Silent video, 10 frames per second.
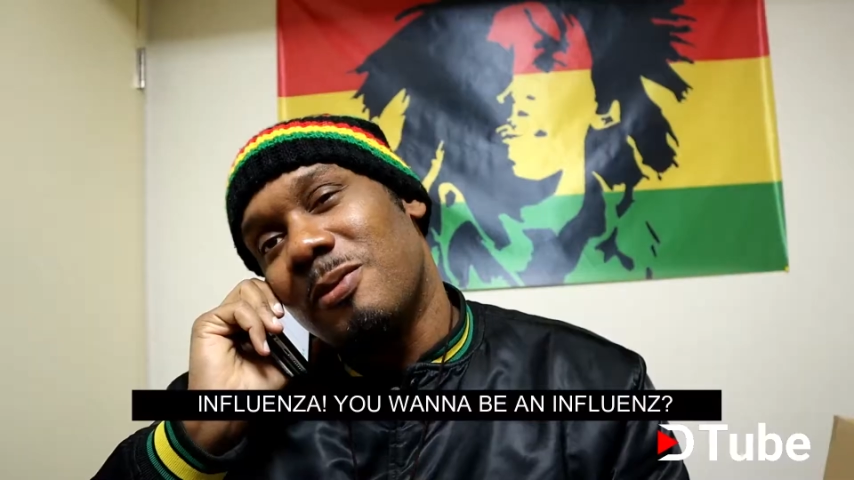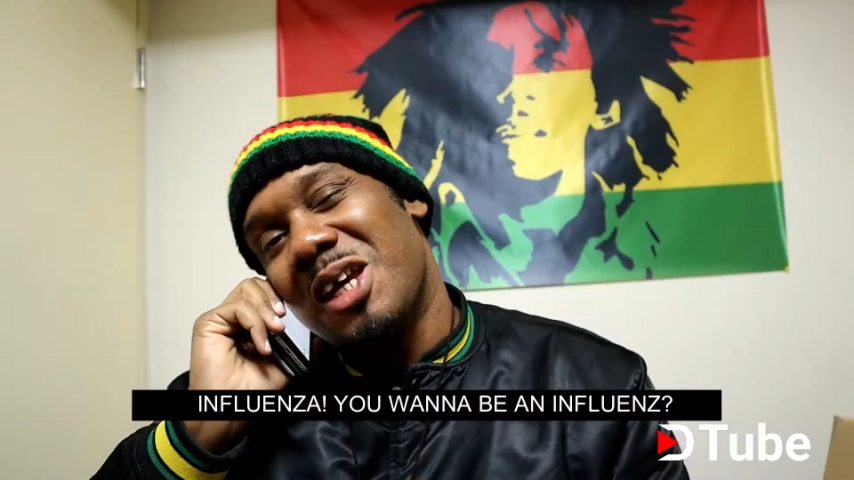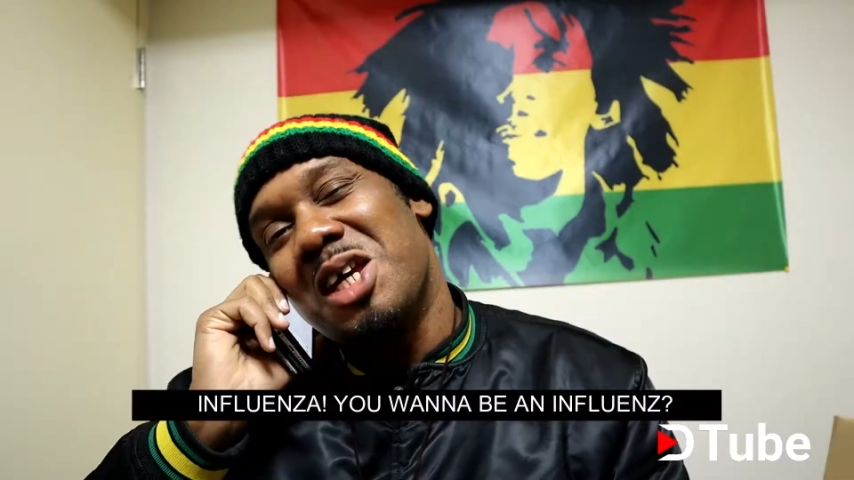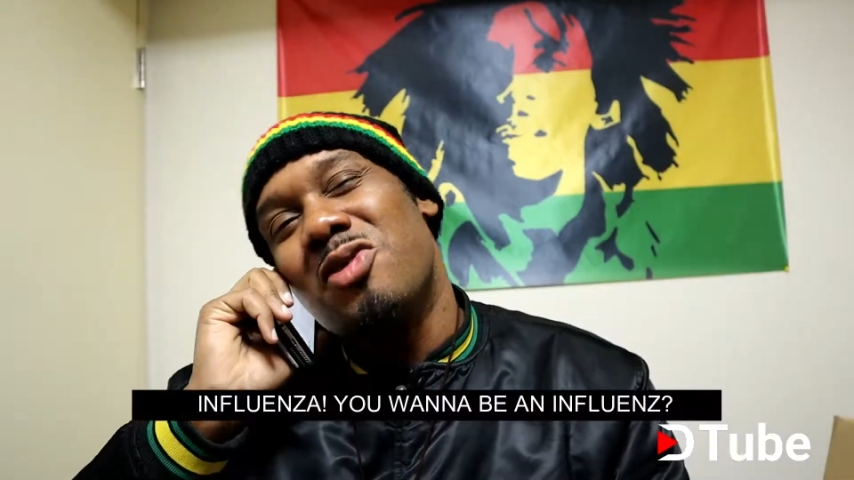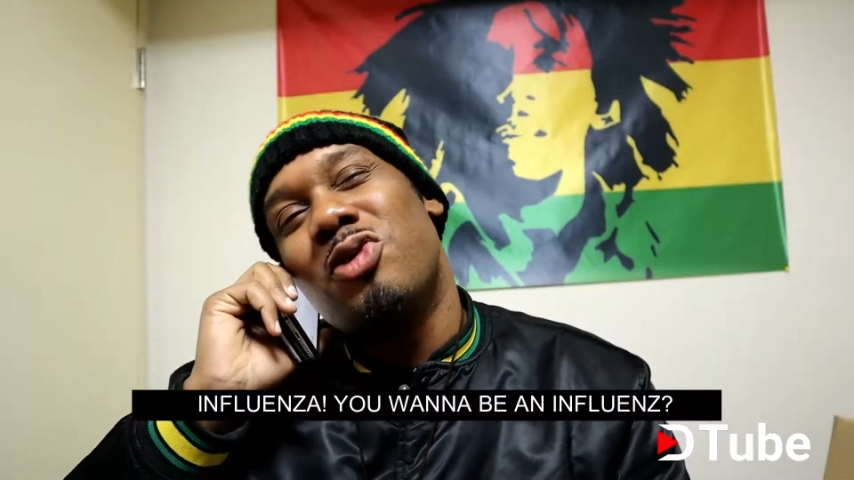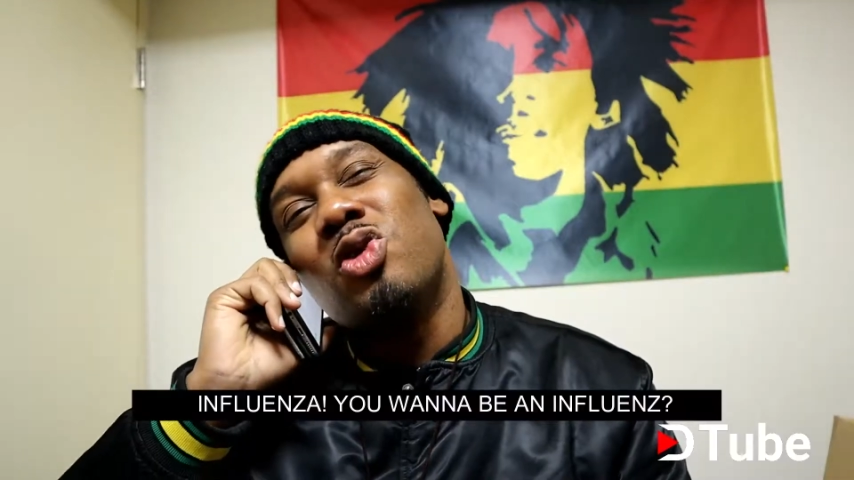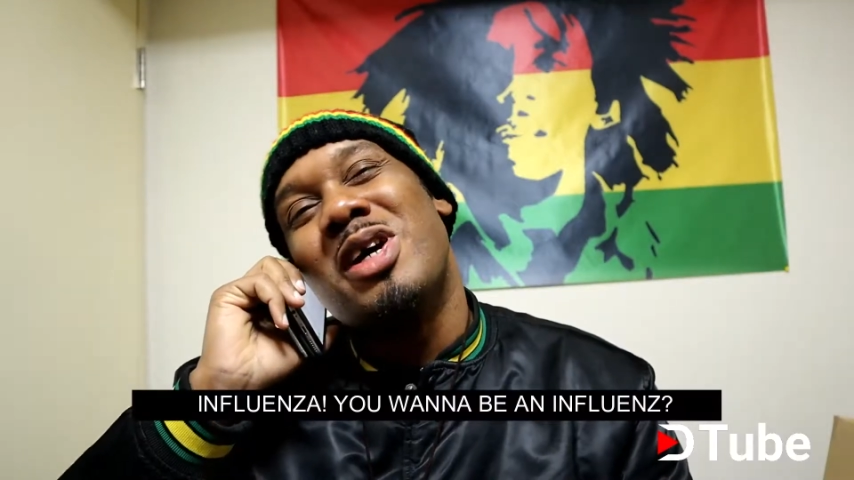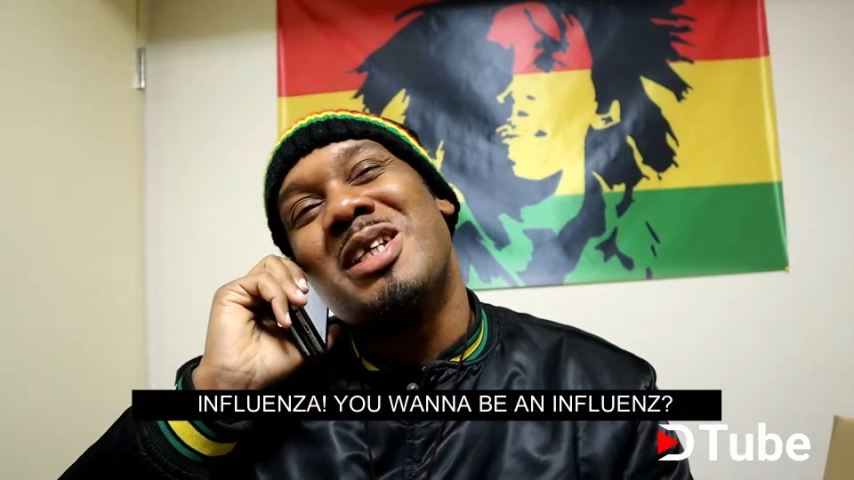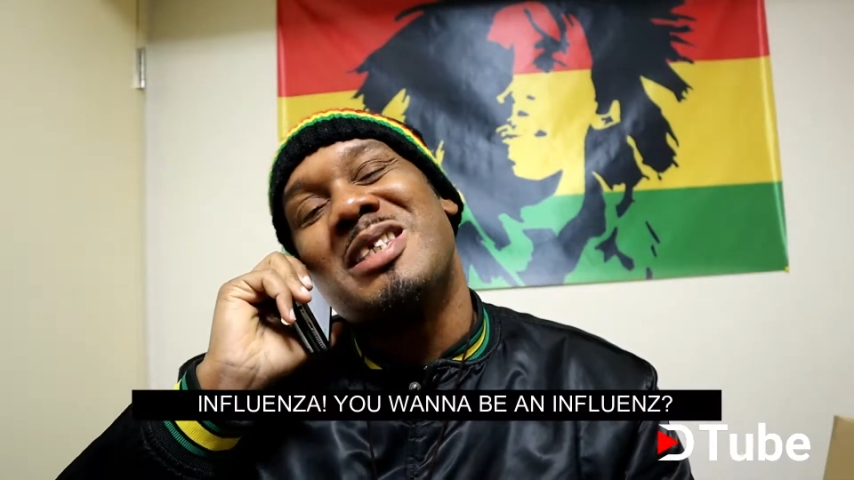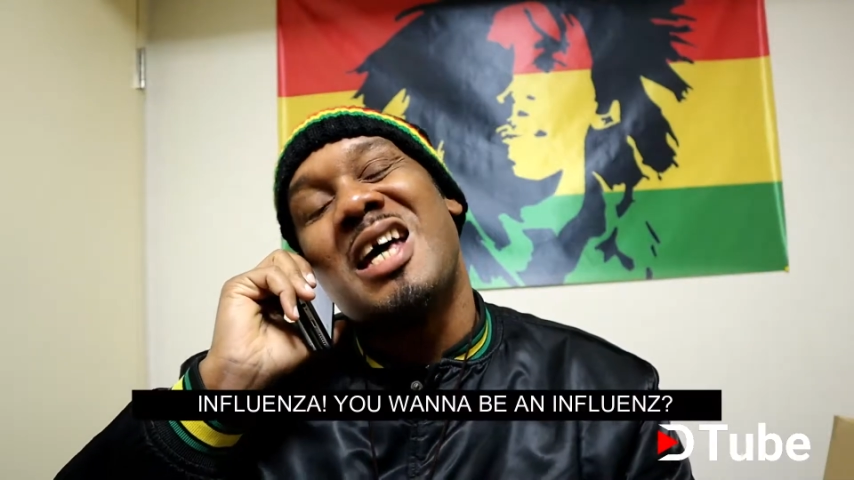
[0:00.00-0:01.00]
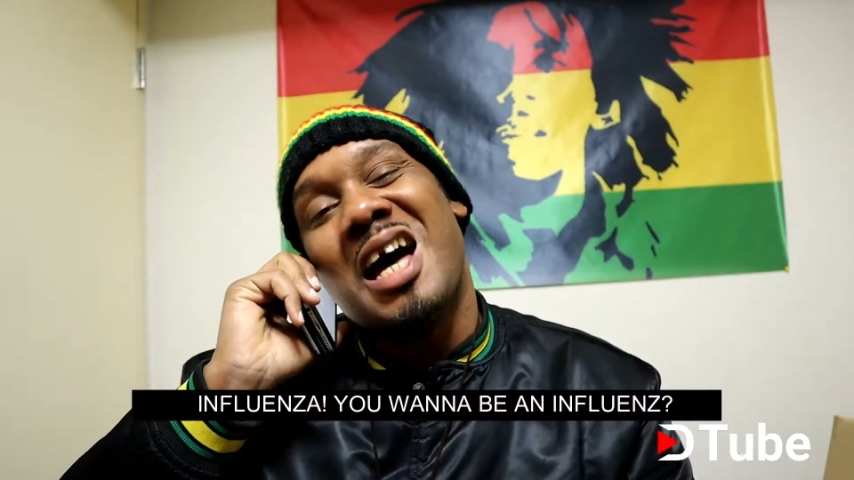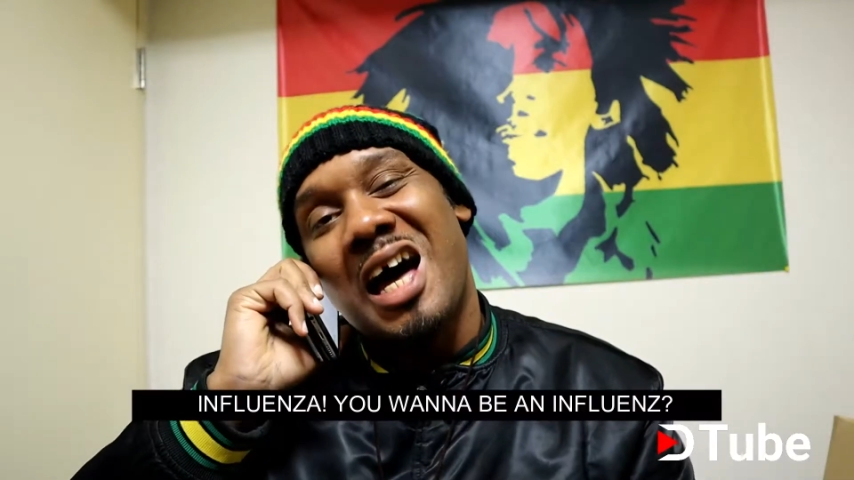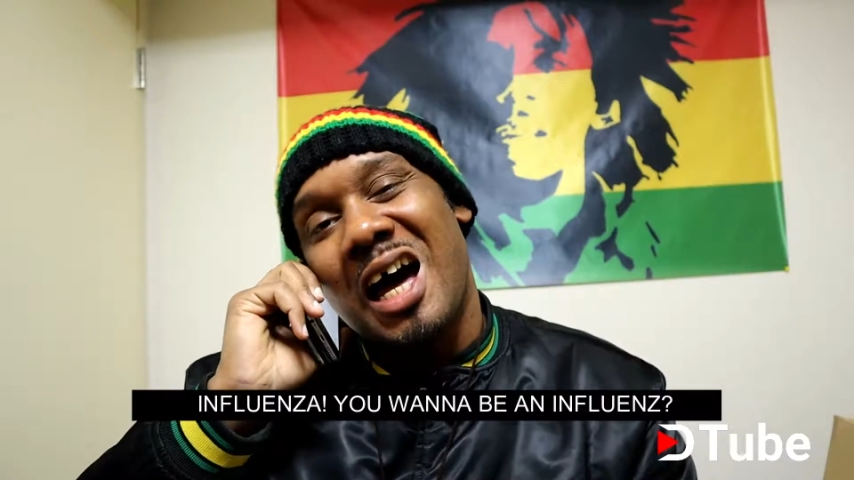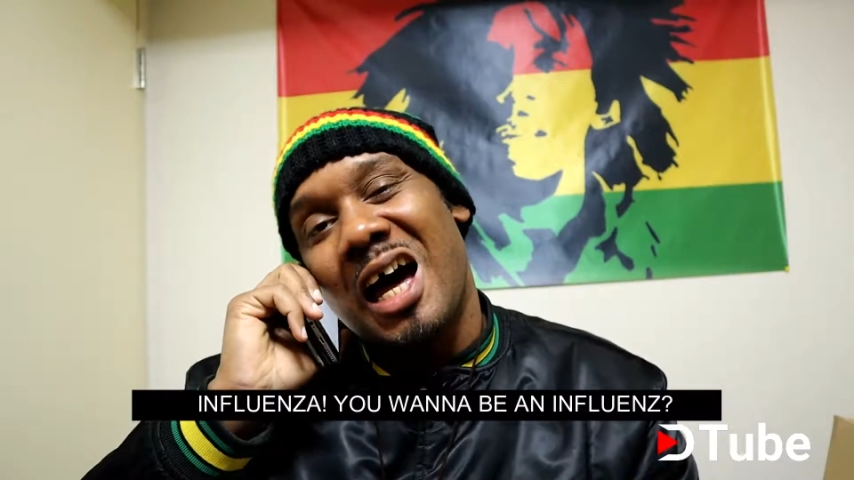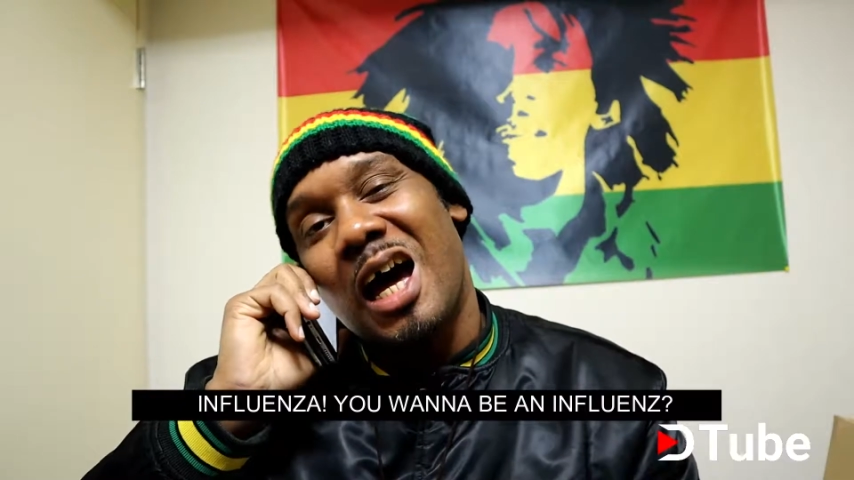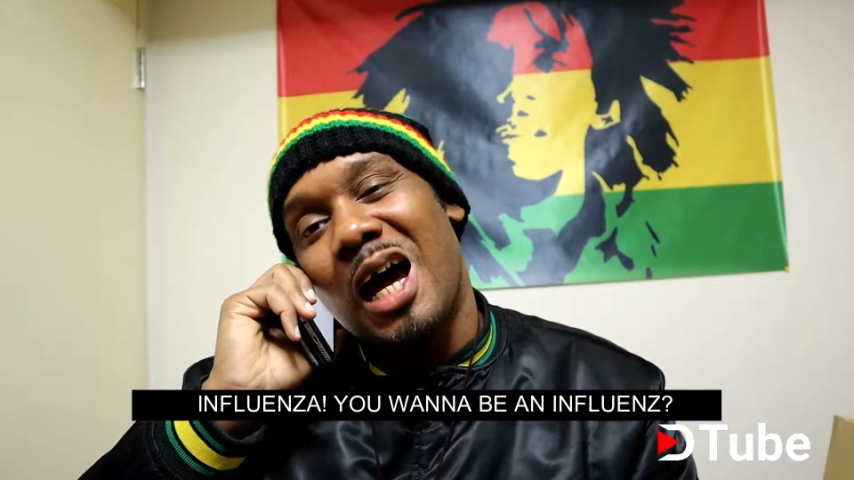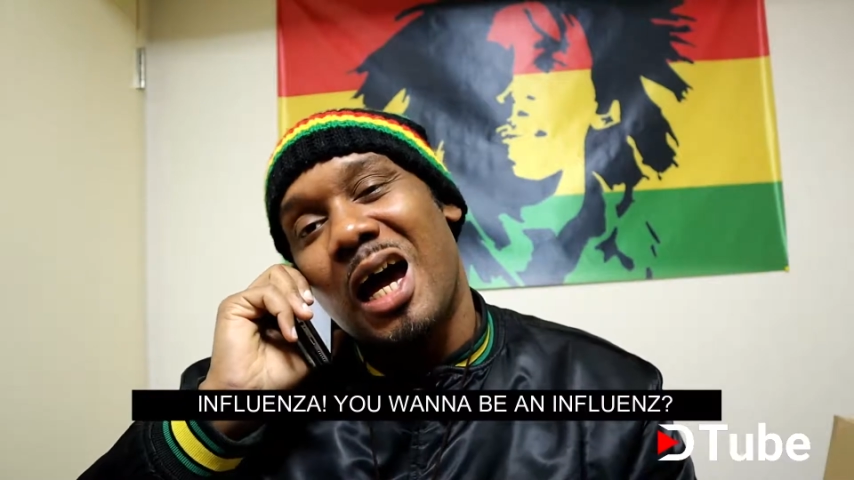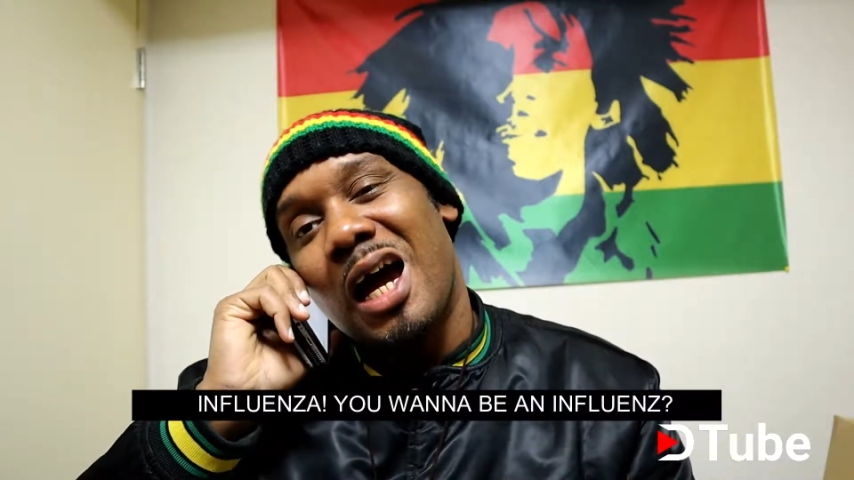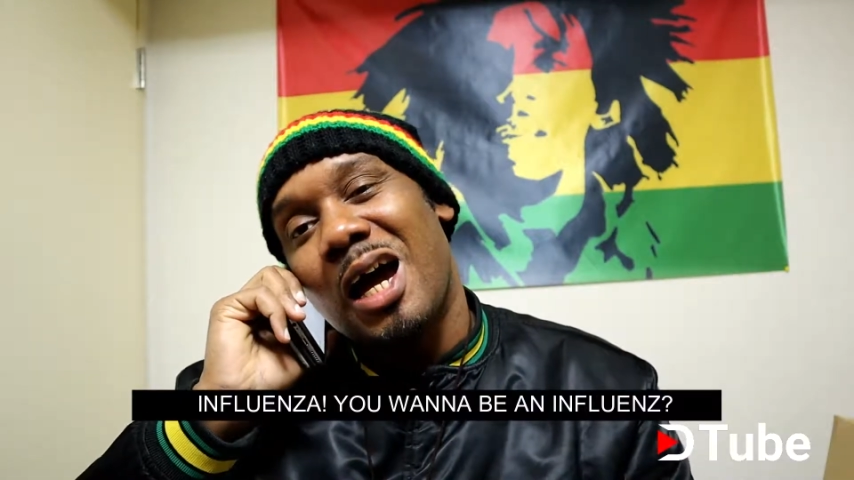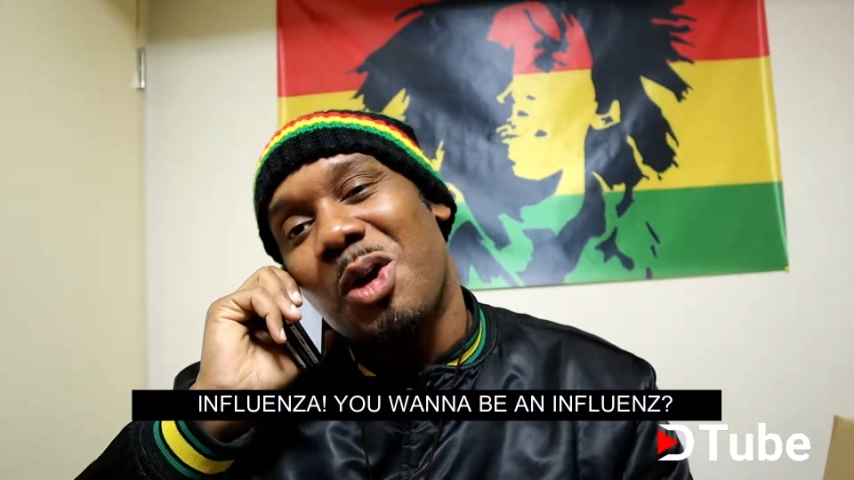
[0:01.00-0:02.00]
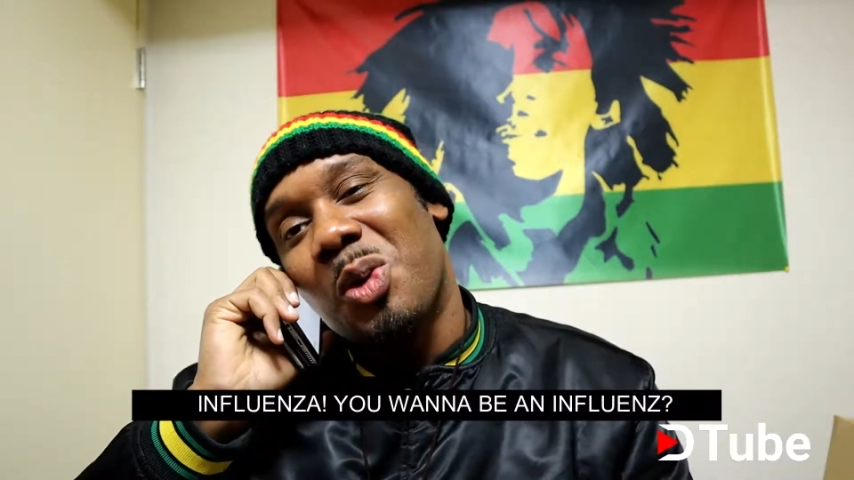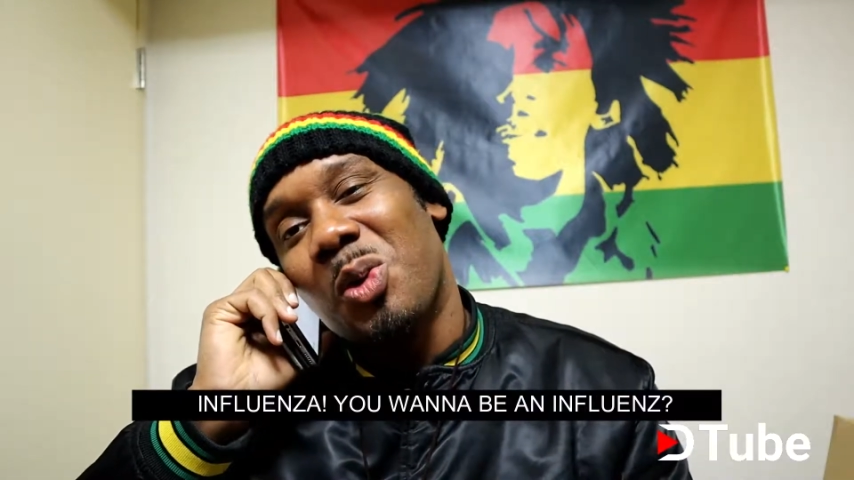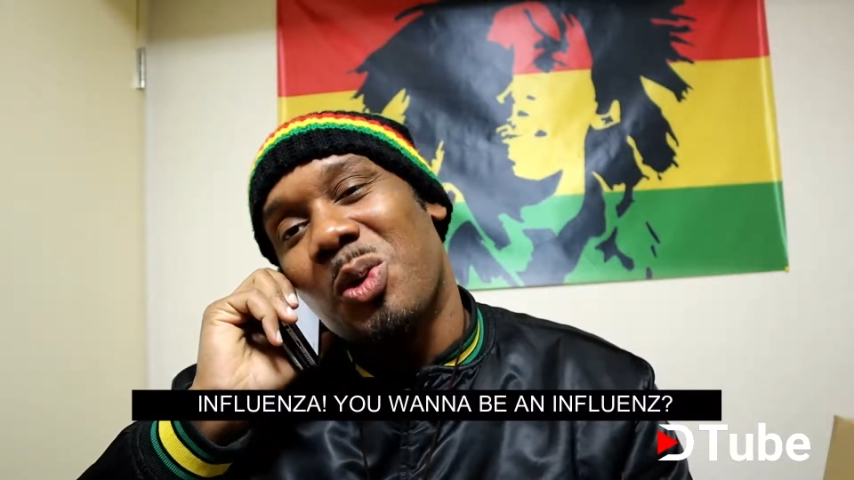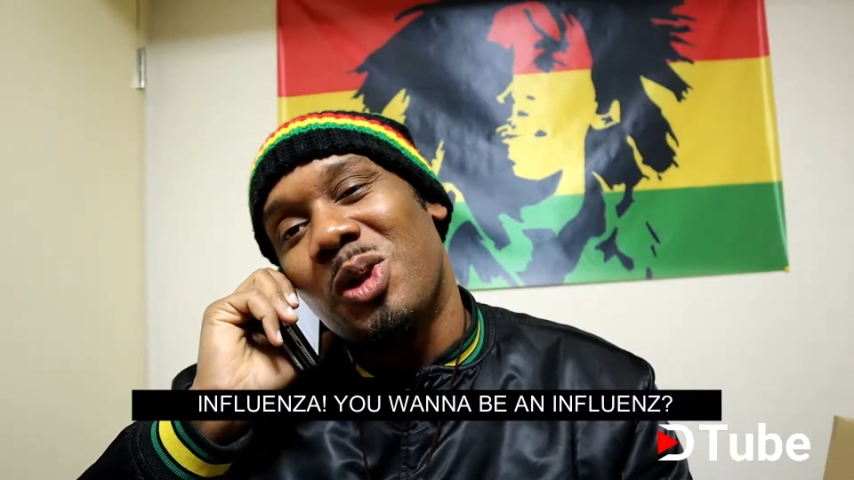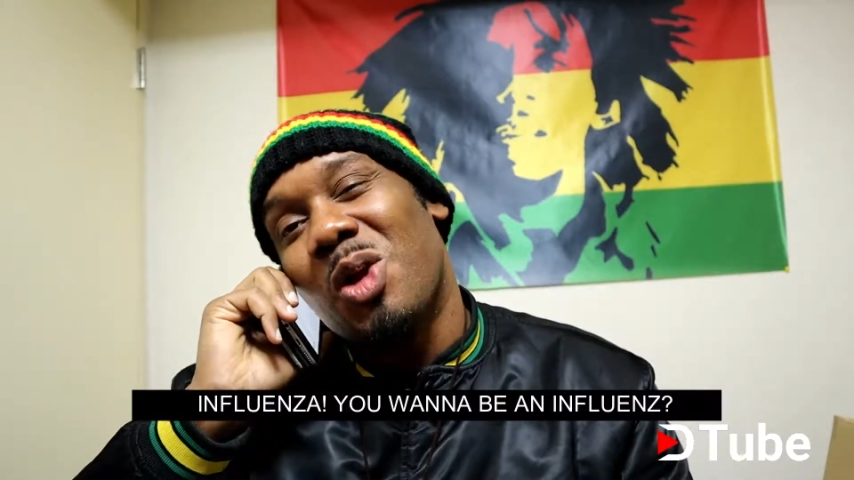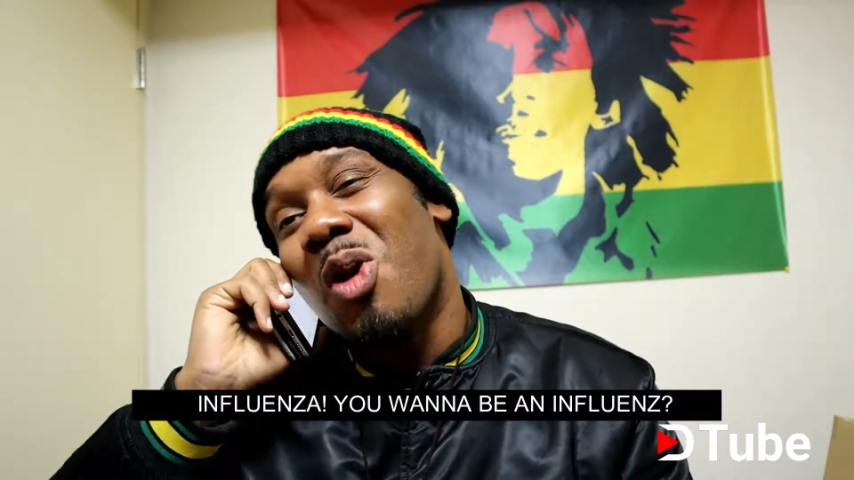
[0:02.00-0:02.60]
Influencer. You